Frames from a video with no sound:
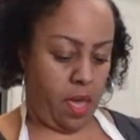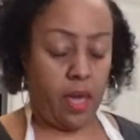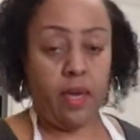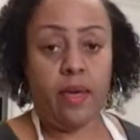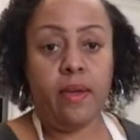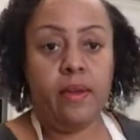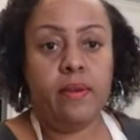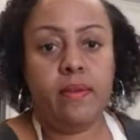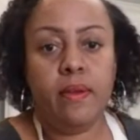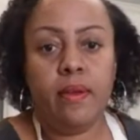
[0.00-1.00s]

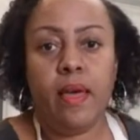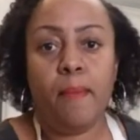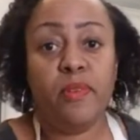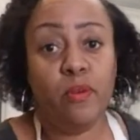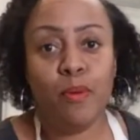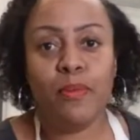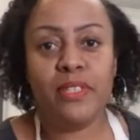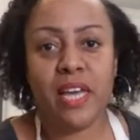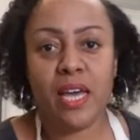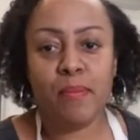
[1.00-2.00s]
And I'm gonna do it one more
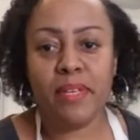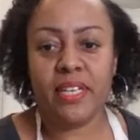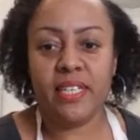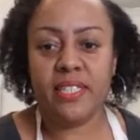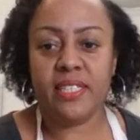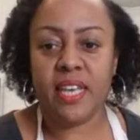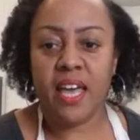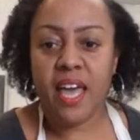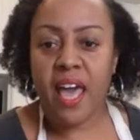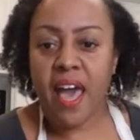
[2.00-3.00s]
time because
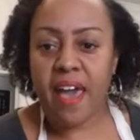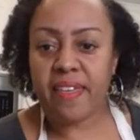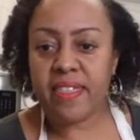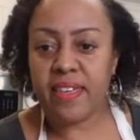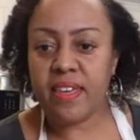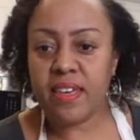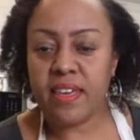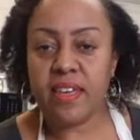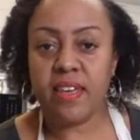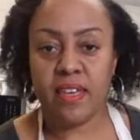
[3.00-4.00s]
I think